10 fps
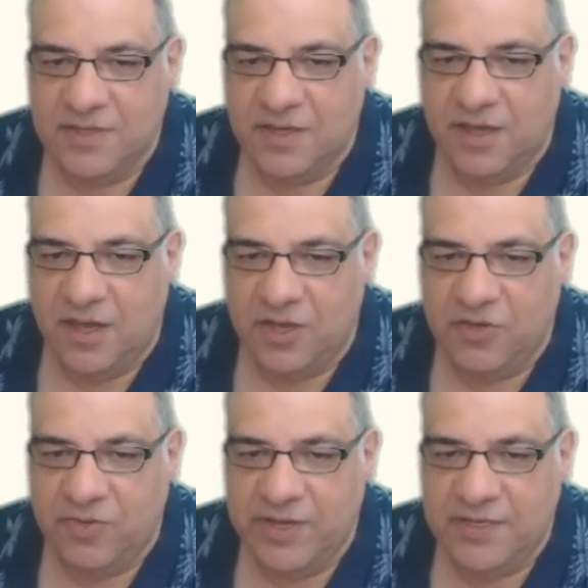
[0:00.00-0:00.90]
our
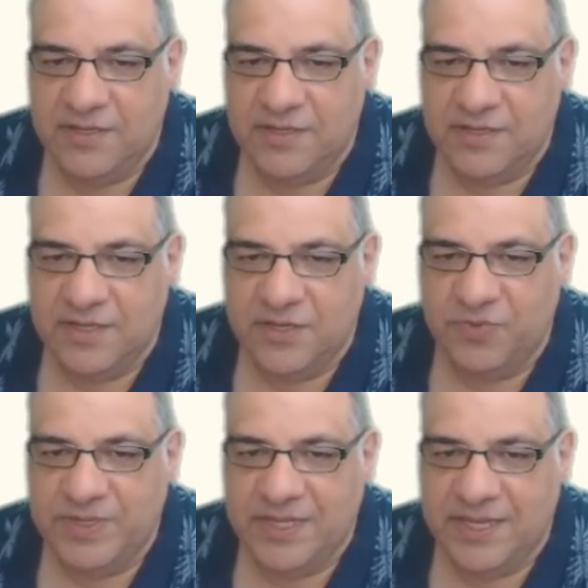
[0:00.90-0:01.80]
queen cannot be
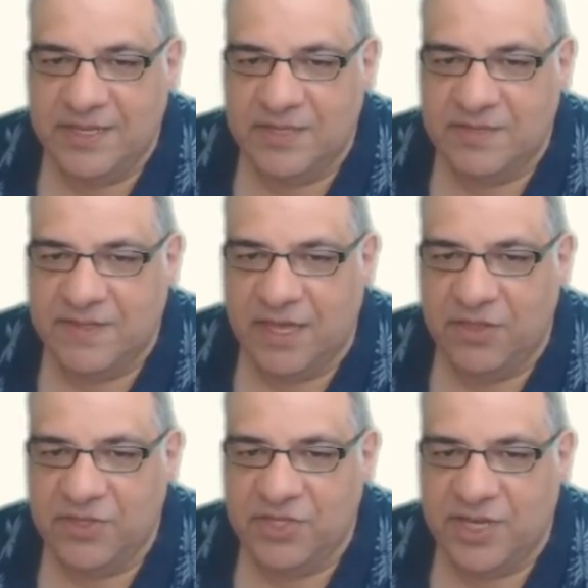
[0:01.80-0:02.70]
taken because of that other
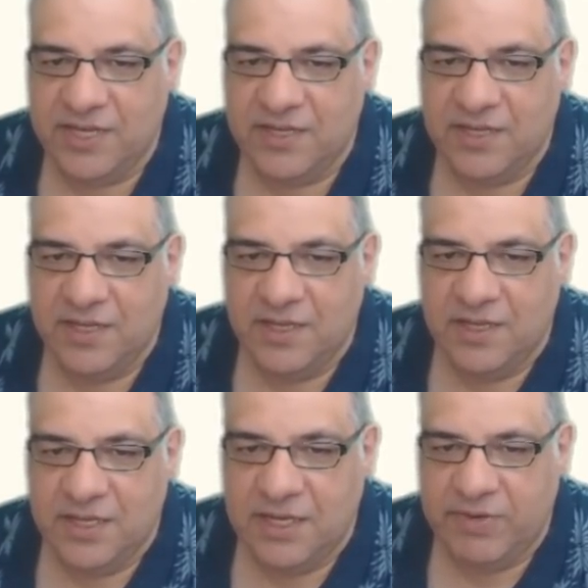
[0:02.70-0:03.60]
check.
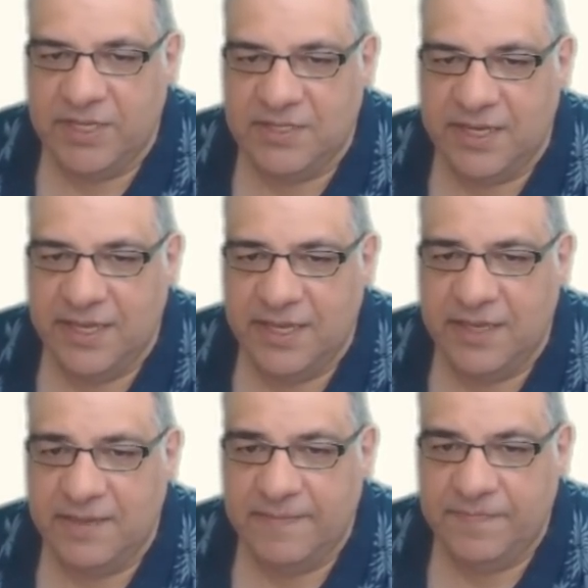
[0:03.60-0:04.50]
Now we can take
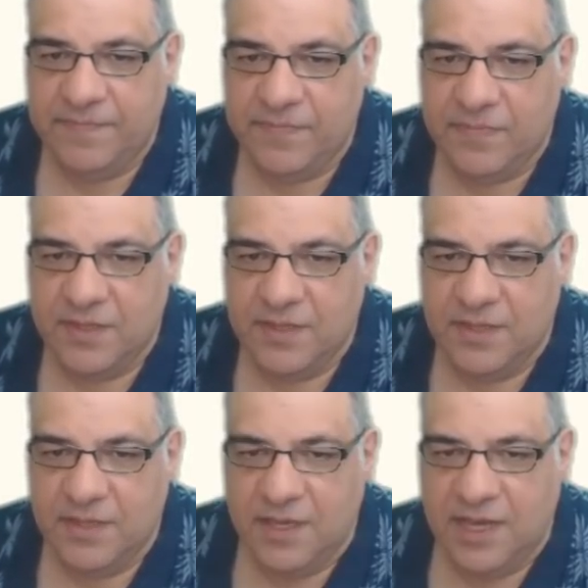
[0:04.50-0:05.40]
here,
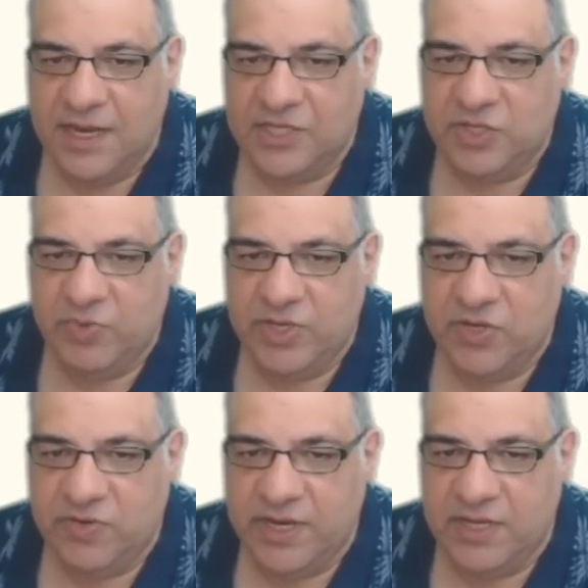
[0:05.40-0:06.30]
and actually we can
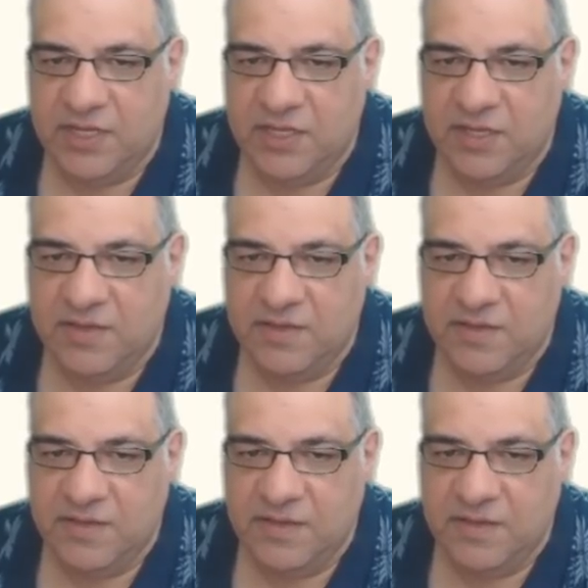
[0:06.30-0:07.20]
create another
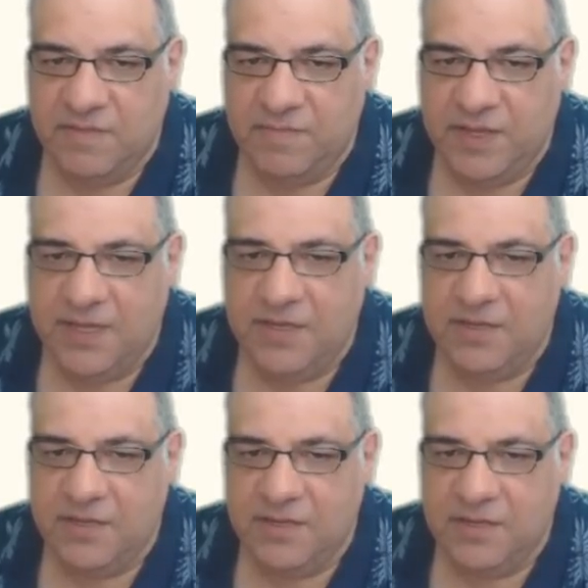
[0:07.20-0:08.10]
pin,
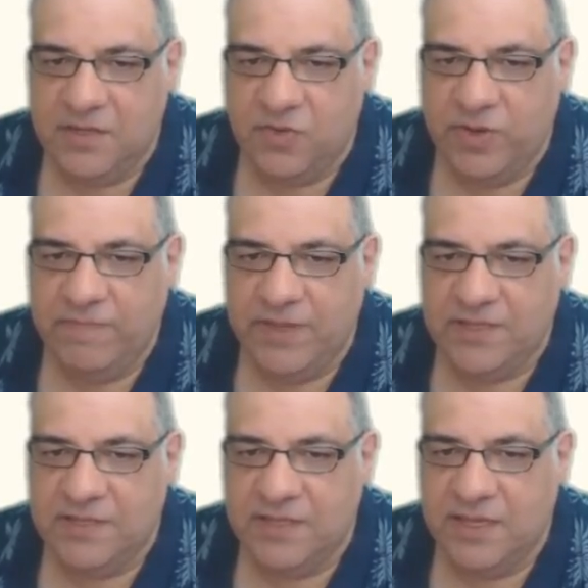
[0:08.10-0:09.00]
queen pin
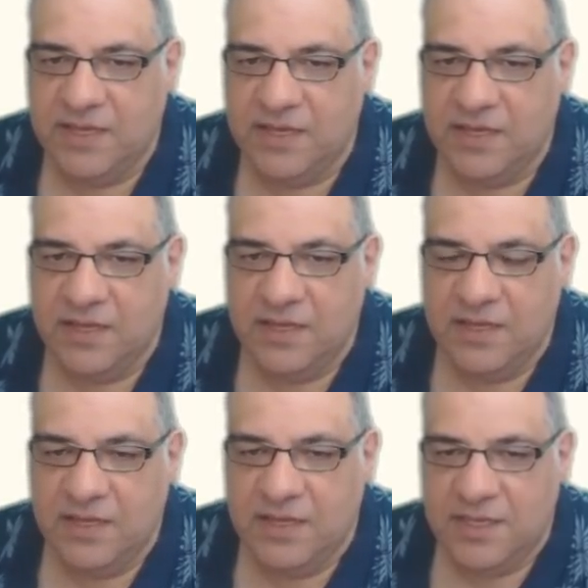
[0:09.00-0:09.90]
to the
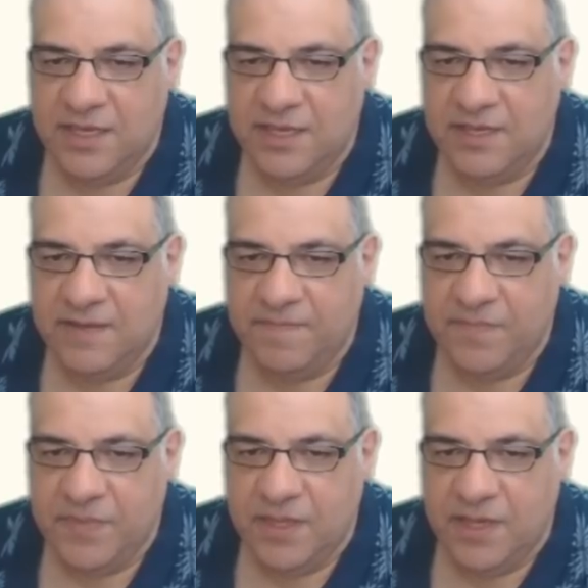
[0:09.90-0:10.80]
king,
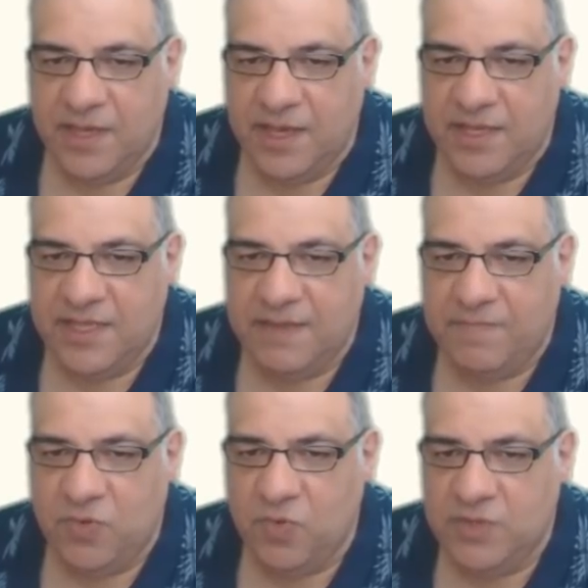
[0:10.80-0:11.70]
and that
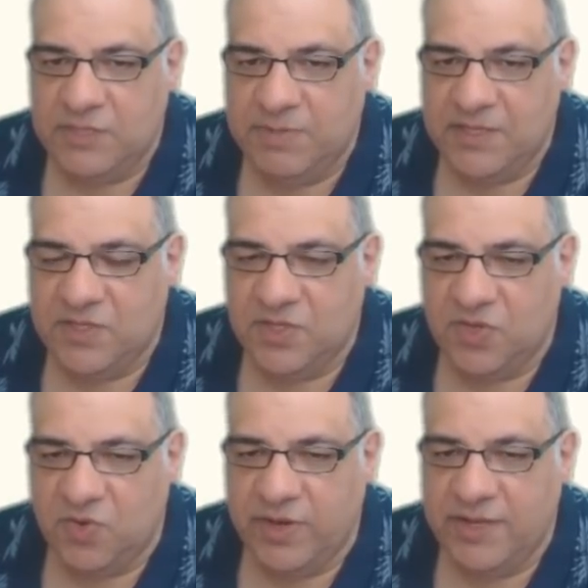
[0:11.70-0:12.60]
pawn is pinned to the
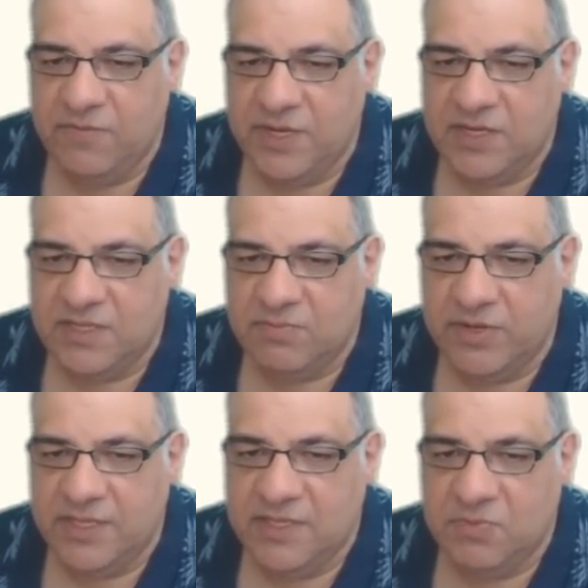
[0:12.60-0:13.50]
queen. We can exploit
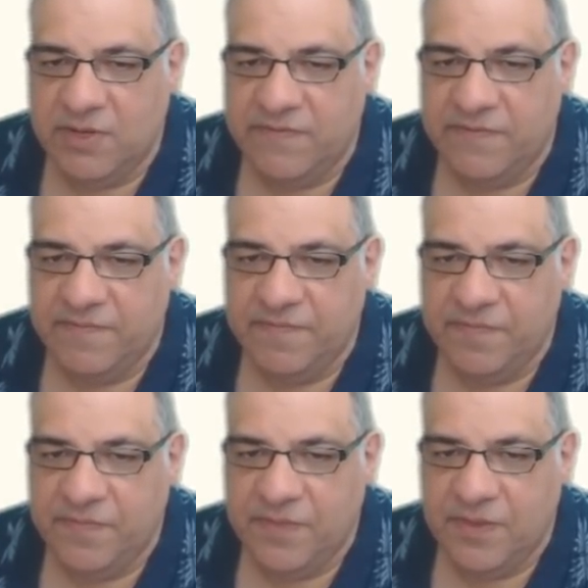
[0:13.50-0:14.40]
this with,
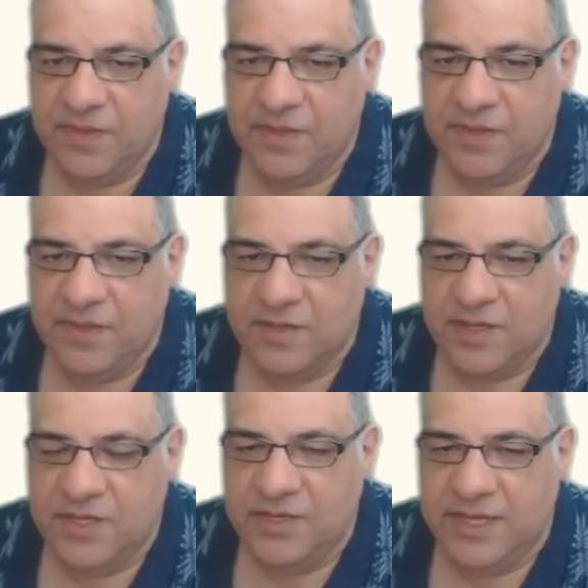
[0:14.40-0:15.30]

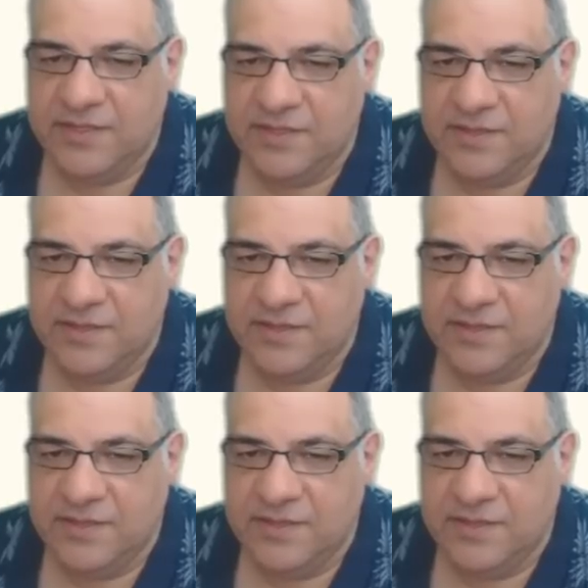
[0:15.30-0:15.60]
can you guess?